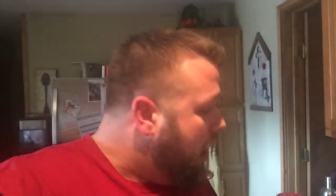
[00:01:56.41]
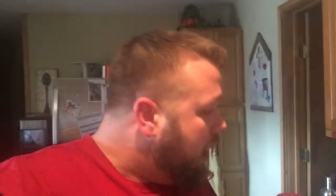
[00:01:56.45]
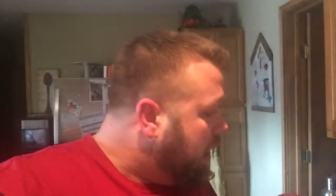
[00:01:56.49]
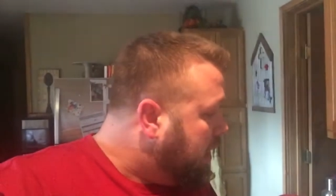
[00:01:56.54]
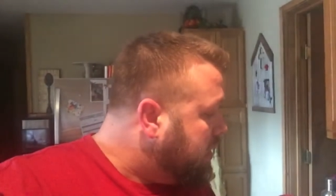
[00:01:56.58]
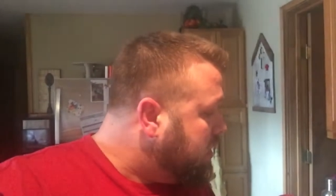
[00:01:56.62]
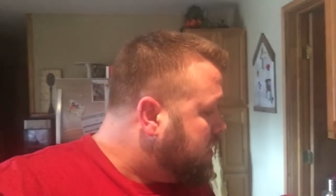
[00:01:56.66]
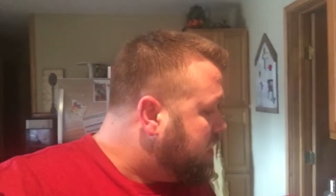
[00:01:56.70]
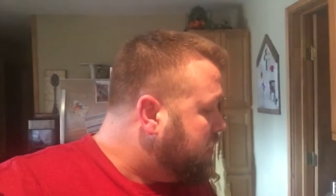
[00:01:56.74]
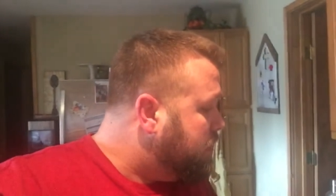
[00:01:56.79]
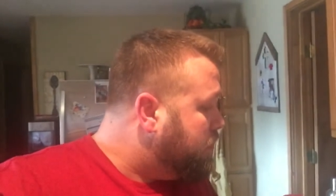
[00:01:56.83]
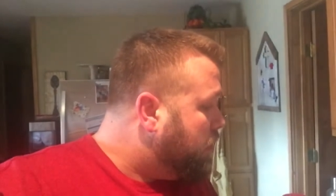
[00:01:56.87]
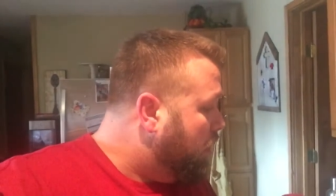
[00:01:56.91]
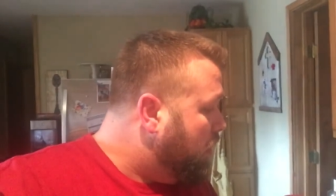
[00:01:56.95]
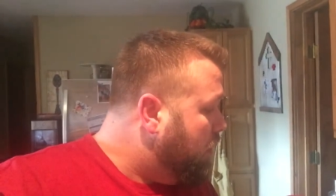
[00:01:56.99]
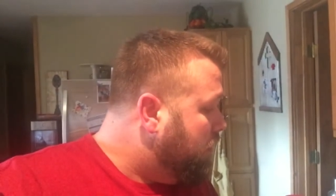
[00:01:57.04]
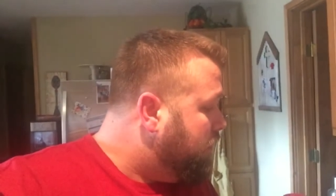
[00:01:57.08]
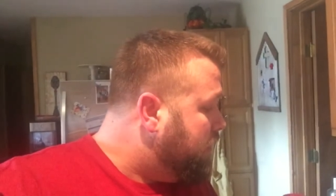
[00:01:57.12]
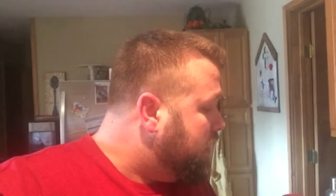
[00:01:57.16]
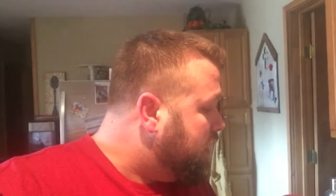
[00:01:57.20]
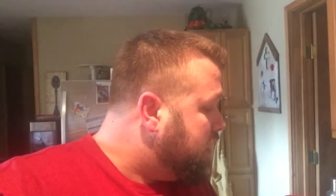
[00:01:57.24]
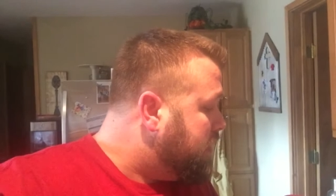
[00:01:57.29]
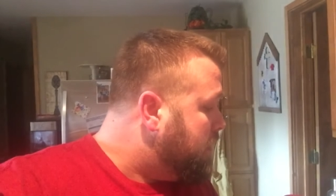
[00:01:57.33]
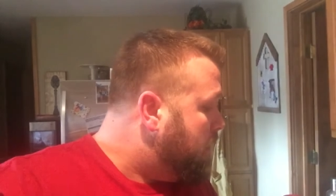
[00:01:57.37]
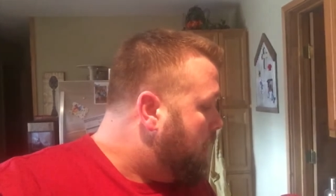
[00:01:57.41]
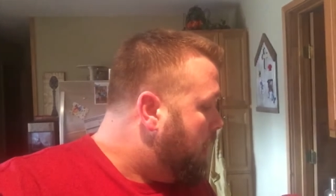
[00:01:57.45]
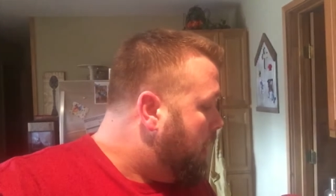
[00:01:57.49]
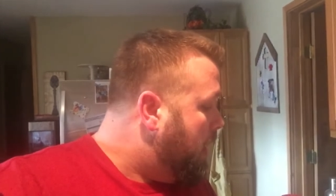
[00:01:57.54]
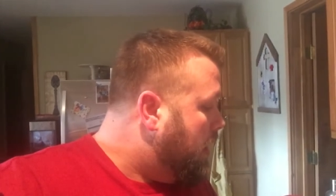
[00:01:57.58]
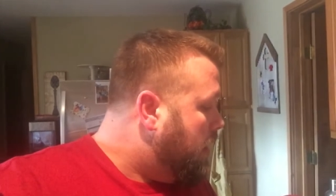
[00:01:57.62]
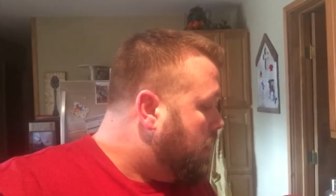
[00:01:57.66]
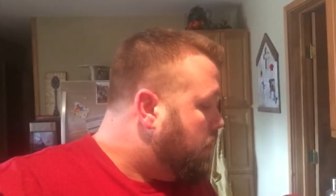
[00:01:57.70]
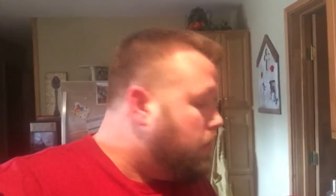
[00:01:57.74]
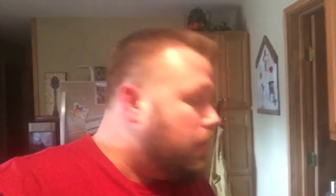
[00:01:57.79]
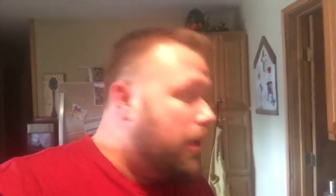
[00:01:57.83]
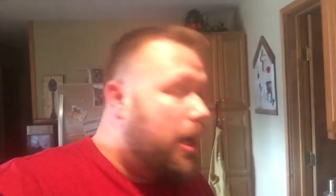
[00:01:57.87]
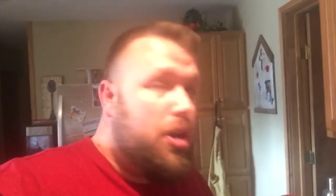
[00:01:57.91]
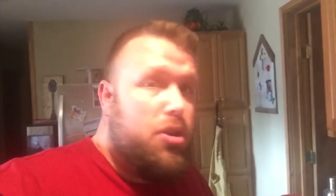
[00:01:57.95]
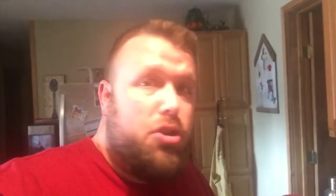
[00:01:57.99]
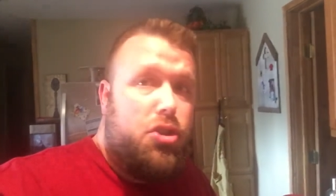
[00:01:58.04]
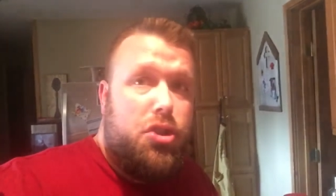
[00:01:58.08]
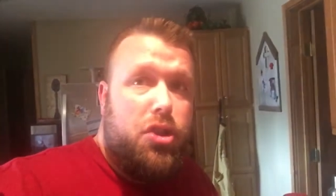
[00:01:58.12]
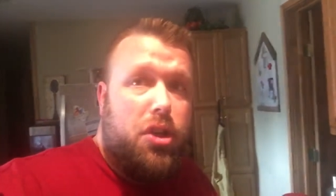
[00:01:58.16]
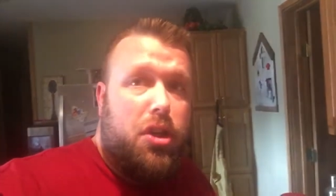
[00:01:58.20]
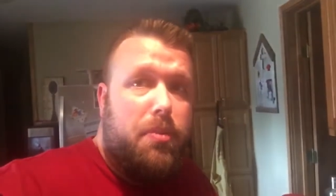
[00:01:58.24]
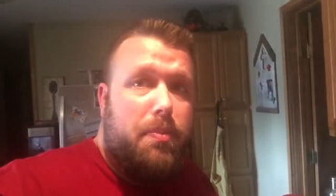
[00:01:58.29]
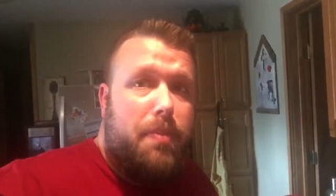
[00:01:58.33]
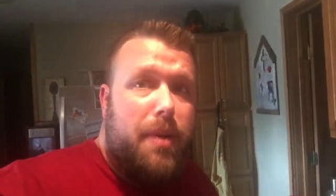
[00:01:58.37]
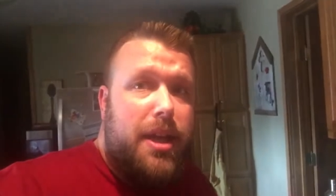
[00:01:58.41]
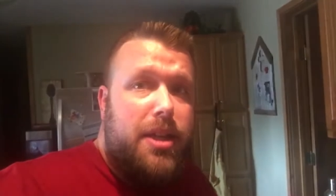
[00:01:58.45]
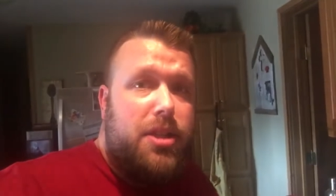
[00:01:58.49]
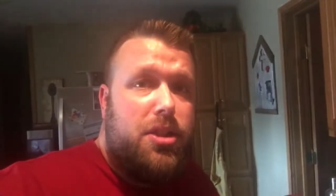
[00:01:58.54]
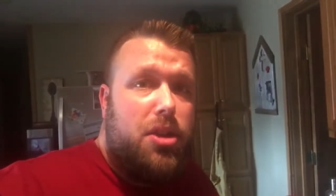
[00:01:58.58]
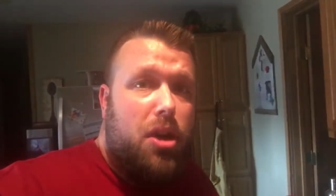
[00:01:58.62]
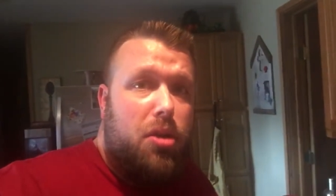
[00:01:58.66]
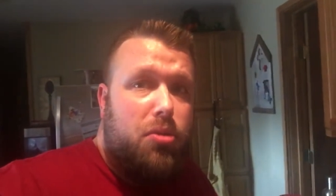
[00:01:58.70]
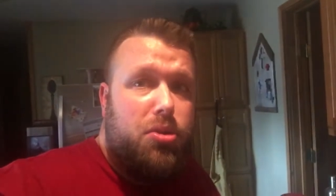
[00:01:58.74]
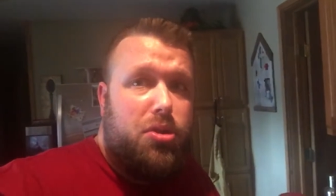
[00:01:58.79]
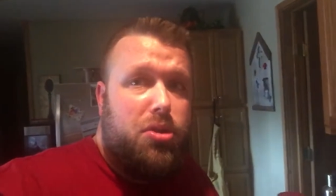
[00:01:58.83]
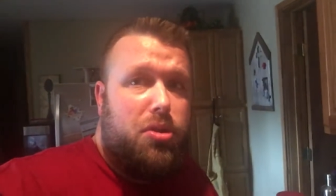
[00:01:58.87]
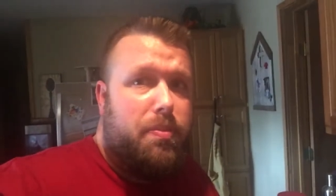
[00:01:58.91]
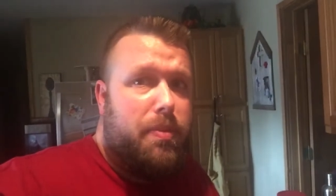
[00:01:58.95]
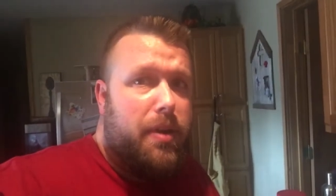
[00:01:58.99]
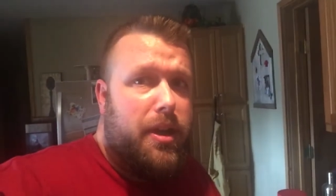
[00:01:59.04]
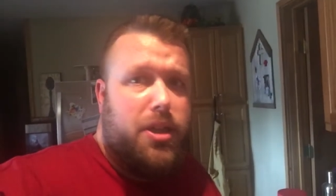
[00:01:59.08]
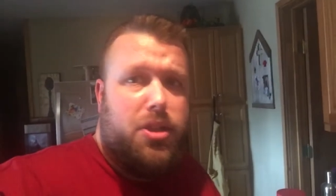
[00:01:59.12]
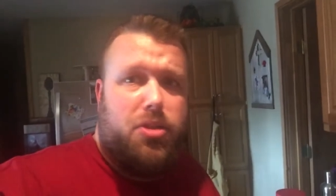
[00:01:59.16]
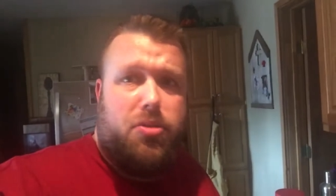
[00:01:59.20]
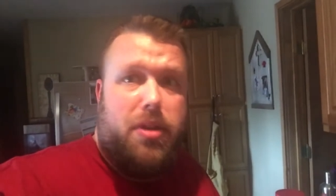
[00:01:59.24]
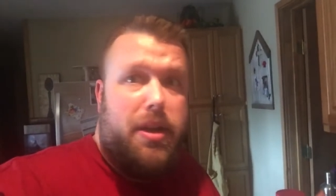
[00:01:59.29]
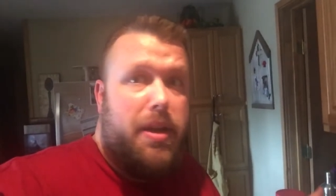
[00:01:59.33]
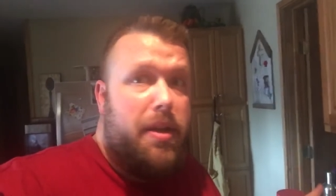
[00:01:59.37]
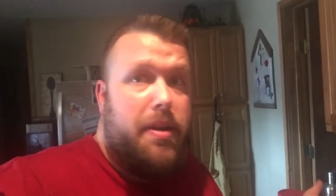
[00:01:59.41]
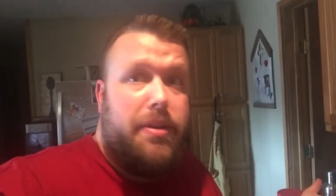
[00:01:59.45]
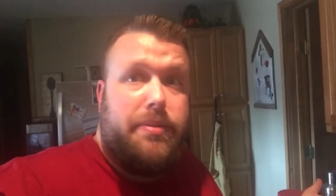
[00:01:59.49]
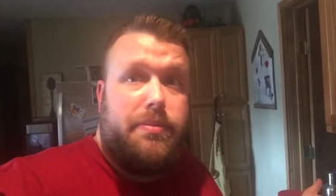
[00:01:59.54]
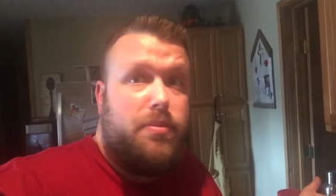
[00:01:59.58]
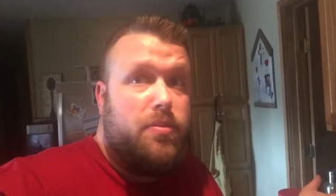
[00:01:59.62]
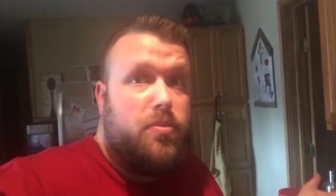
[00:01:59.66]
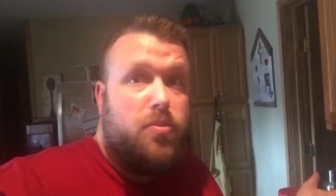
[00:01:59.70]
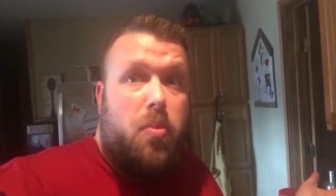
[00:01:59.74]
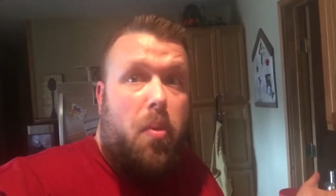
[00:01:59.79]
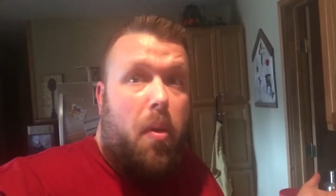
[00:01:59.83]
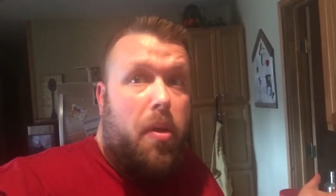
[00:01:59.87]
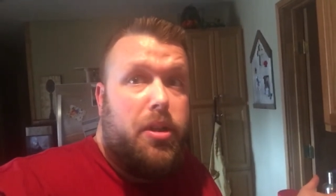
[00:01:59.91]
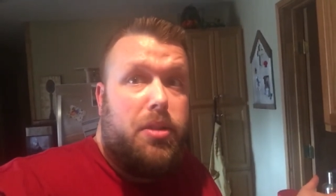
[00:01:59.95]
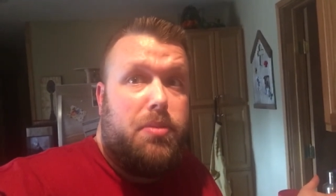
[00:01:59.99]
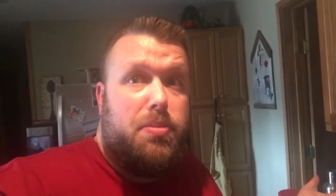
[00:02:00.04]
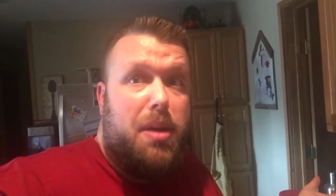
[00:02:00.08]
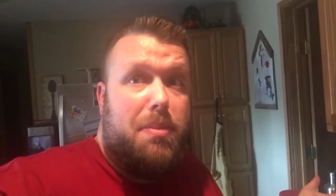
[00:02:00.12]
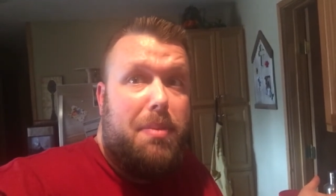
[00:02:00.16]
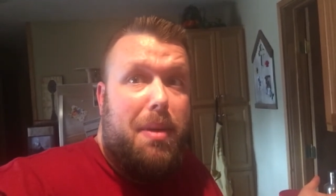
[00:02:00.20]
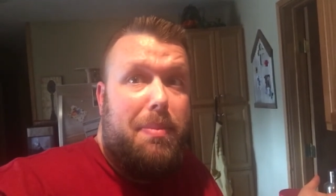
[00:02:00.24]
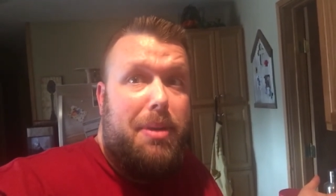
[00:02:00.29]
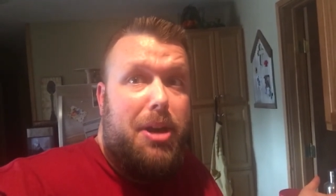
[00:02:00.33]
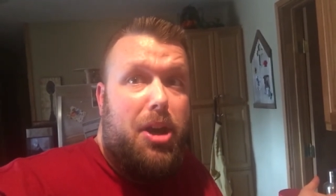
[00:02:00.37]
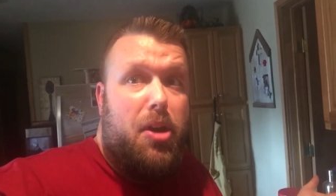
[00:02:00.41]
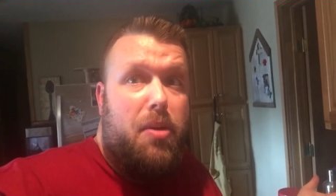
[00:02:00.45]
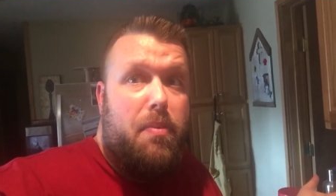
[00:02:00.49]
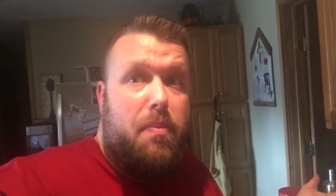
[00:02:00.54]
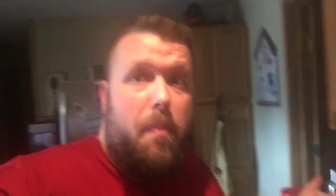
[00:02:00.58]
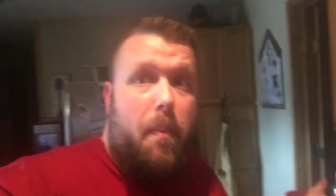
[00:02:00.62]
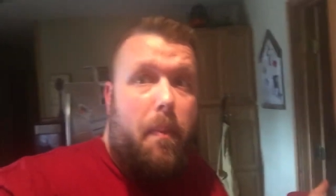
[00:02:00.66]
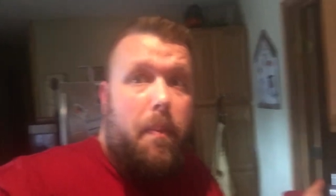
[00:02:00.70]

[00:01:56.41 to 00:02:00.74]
That is the perfect brown sugar based toaster pastry. Smell my beard.